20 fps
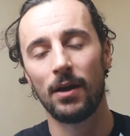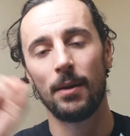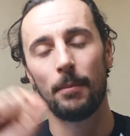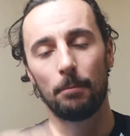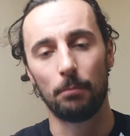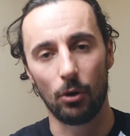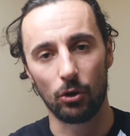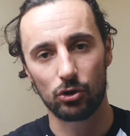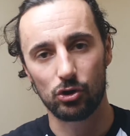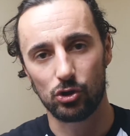
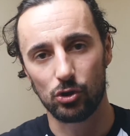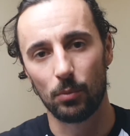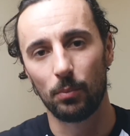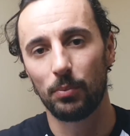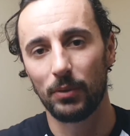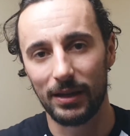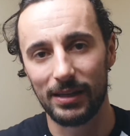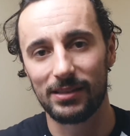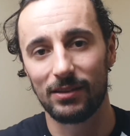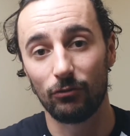Box jump
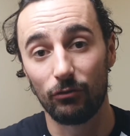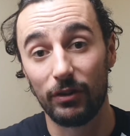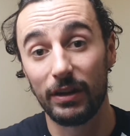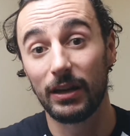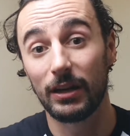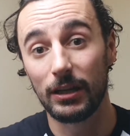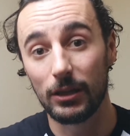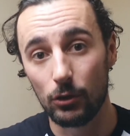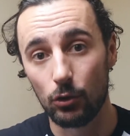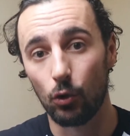is a
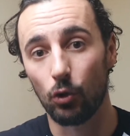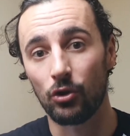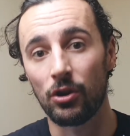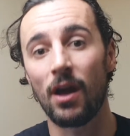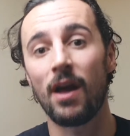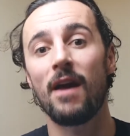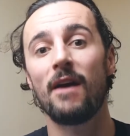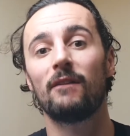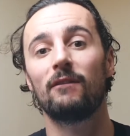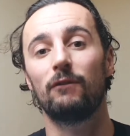really good
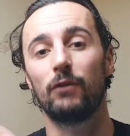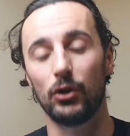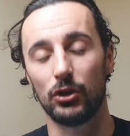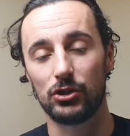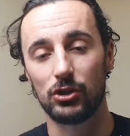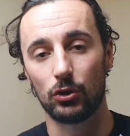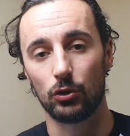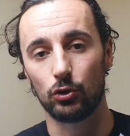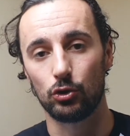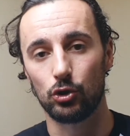
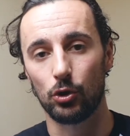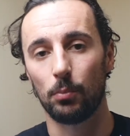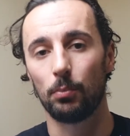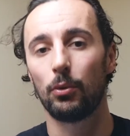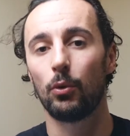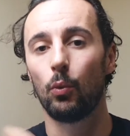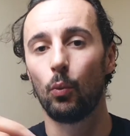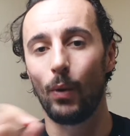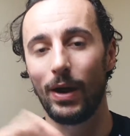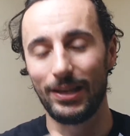vertical jump
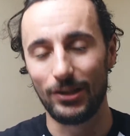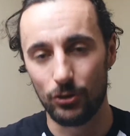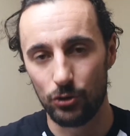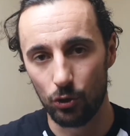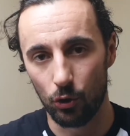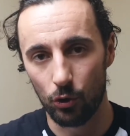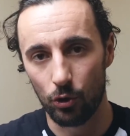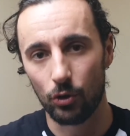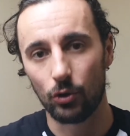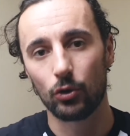when
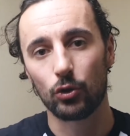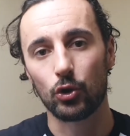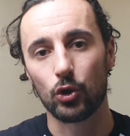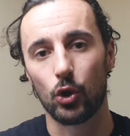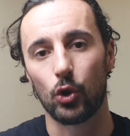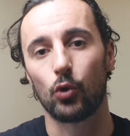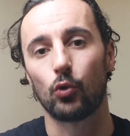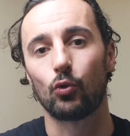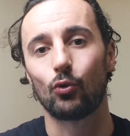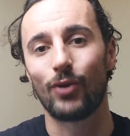done
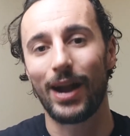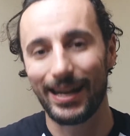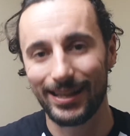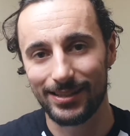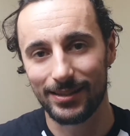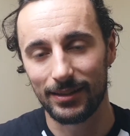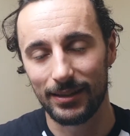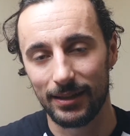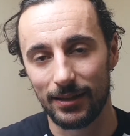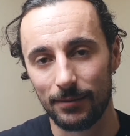
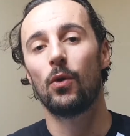correctly.